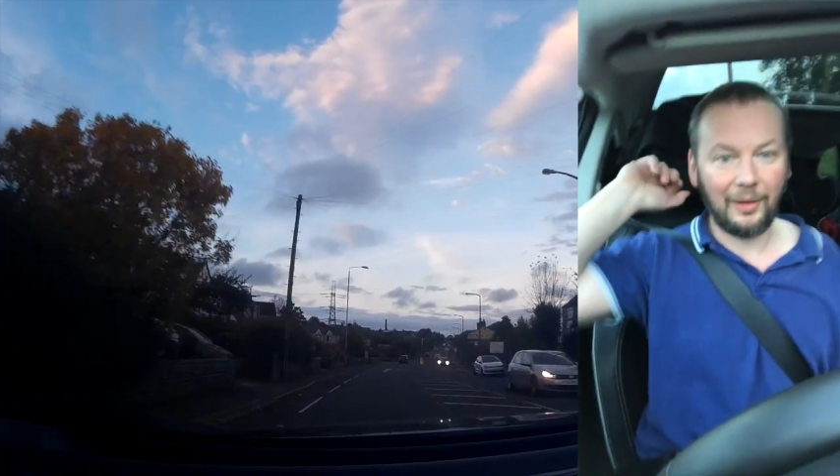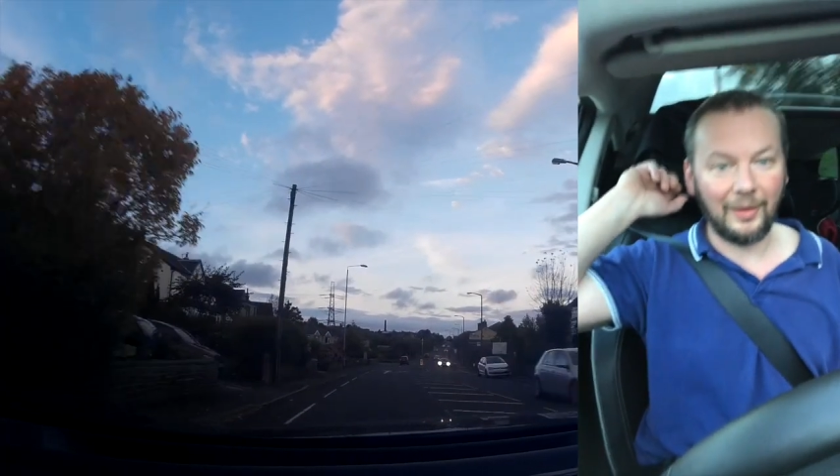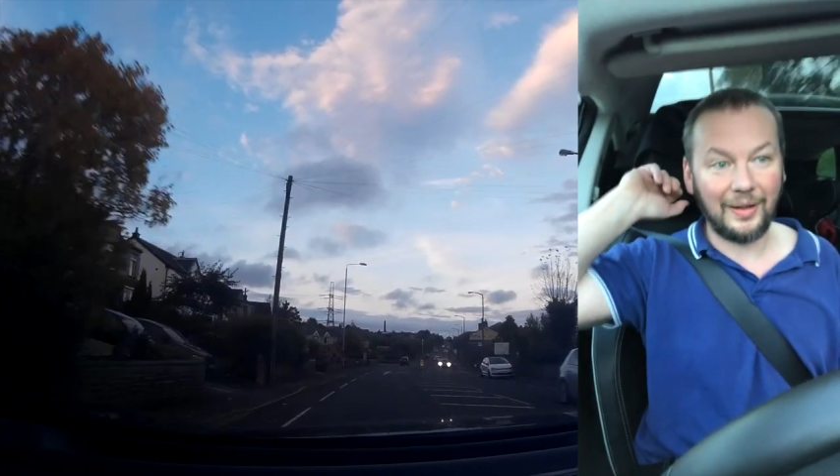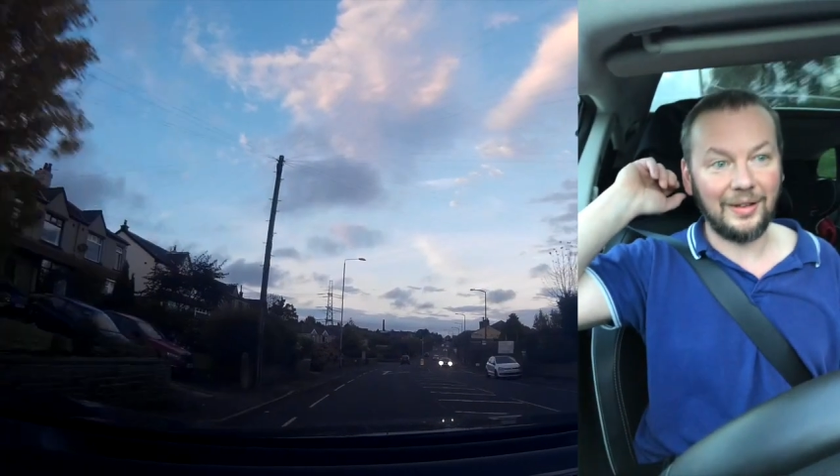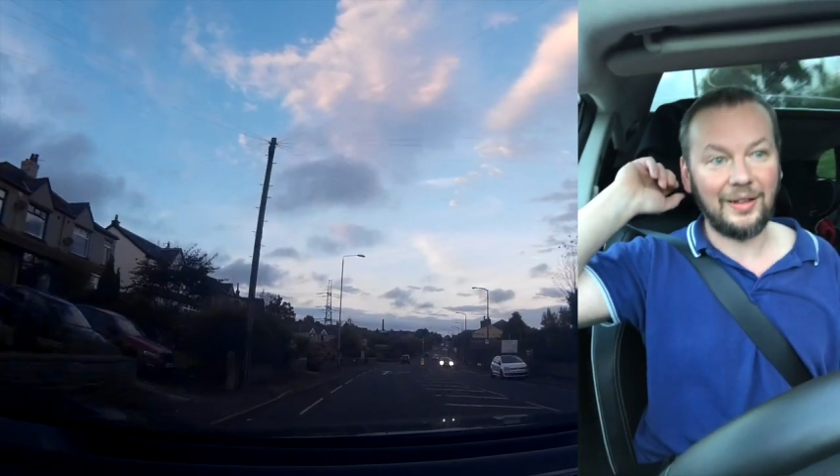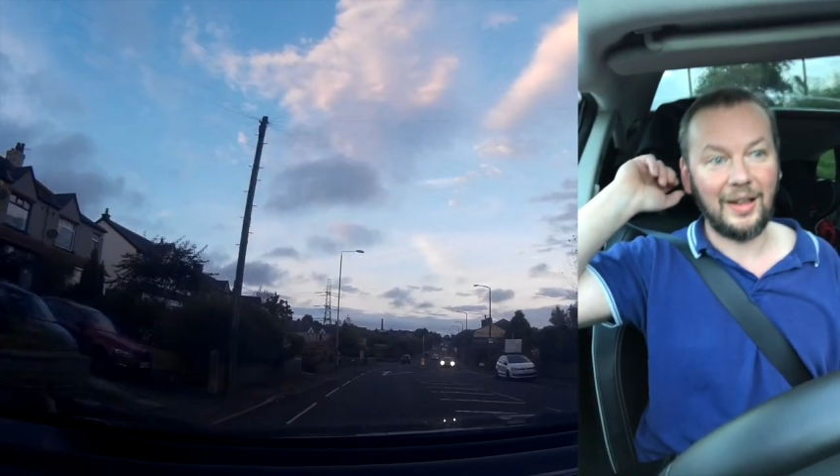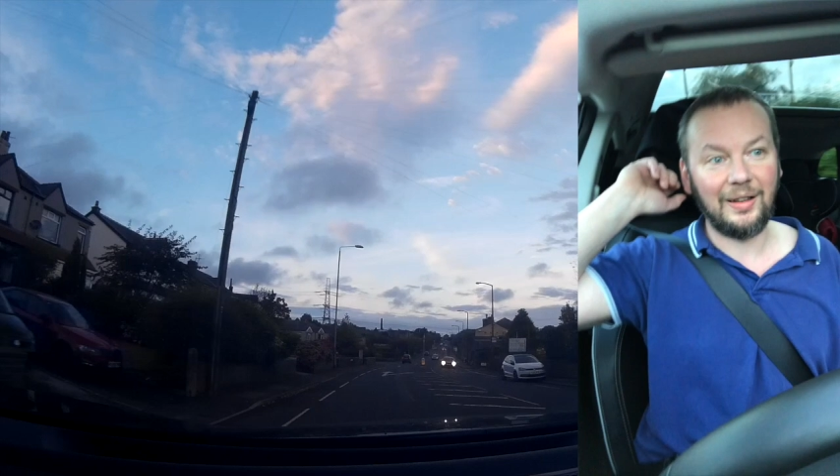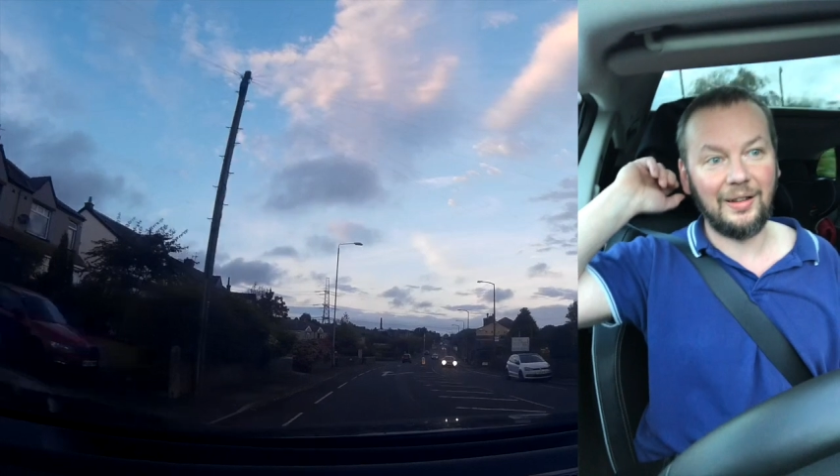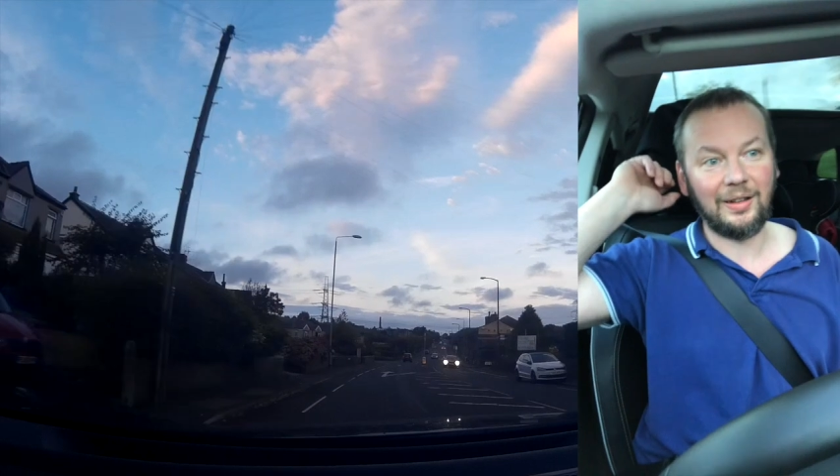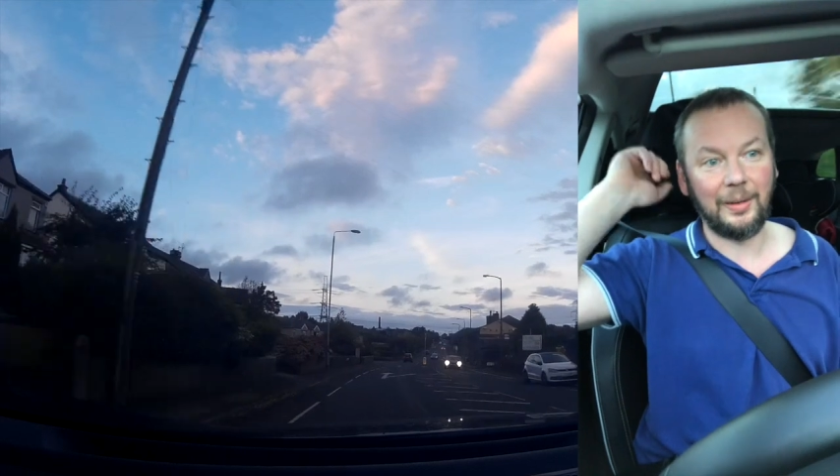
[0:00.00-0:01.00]
lot
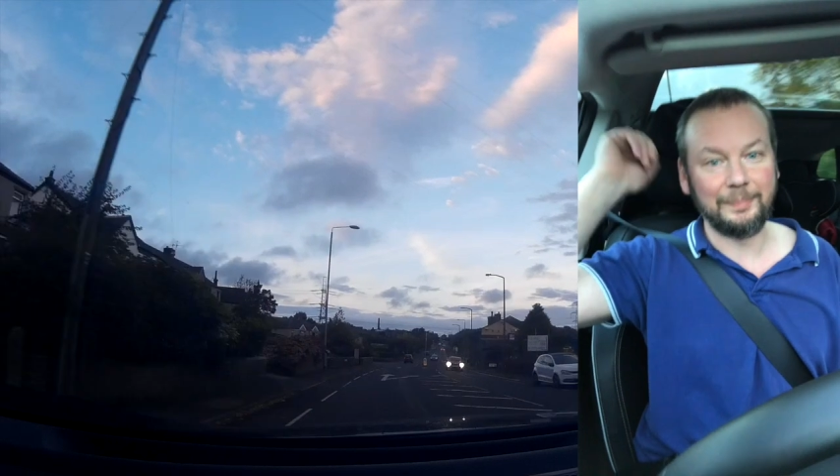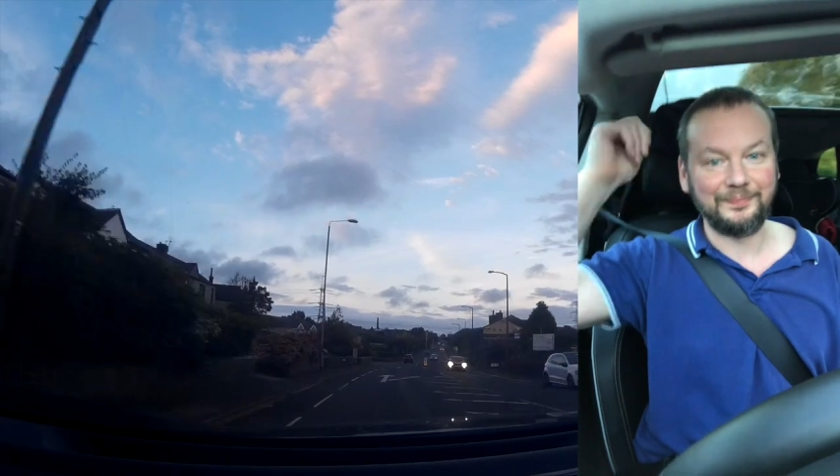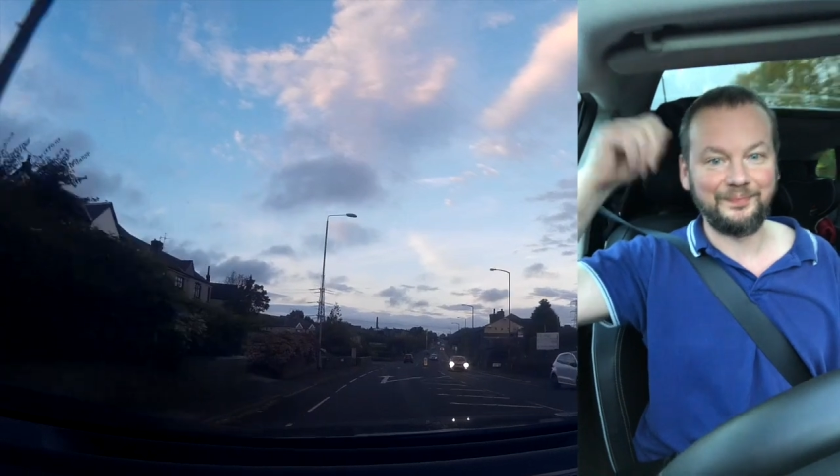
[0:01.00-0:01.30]
instead, so.